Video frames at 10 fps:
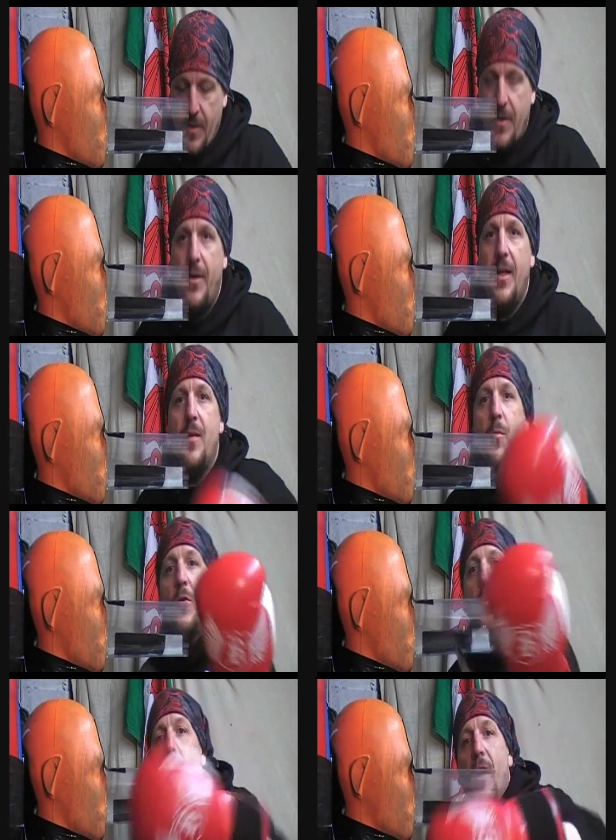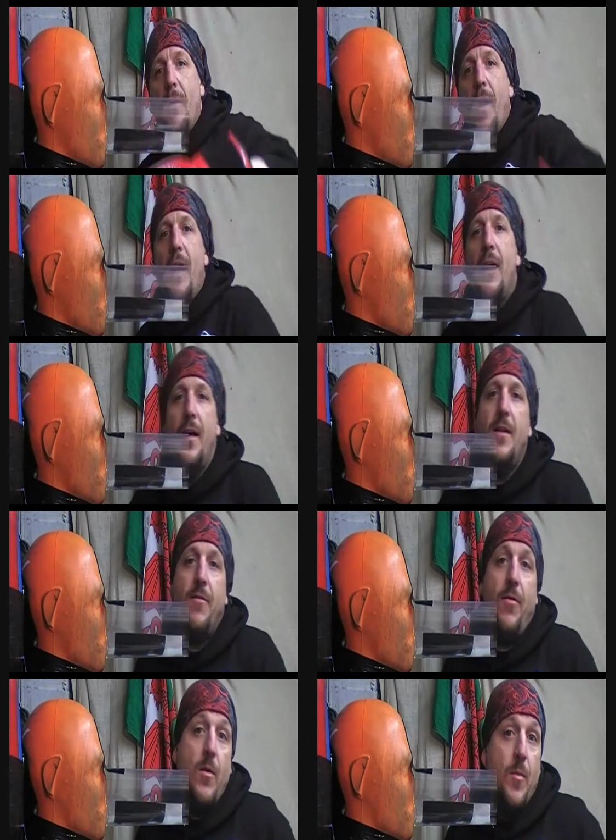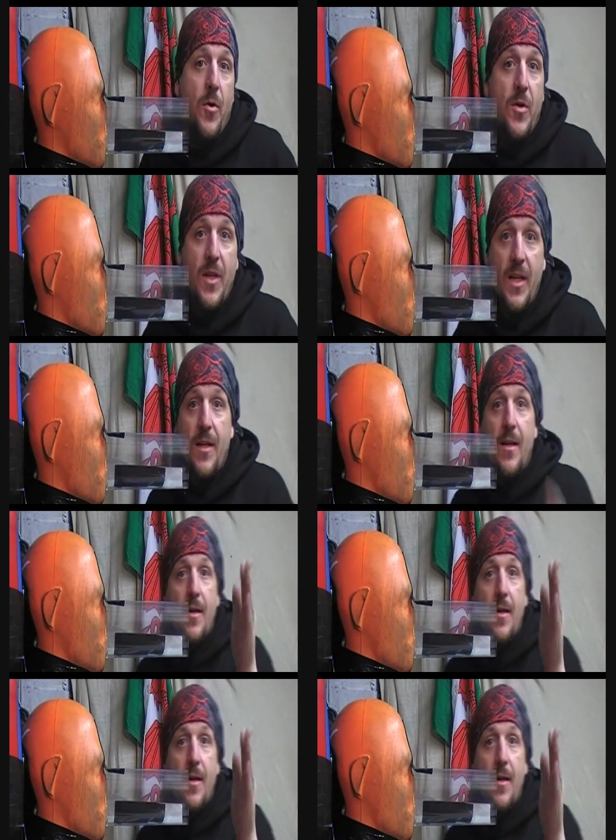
so I need a much wider area to throw the punch in.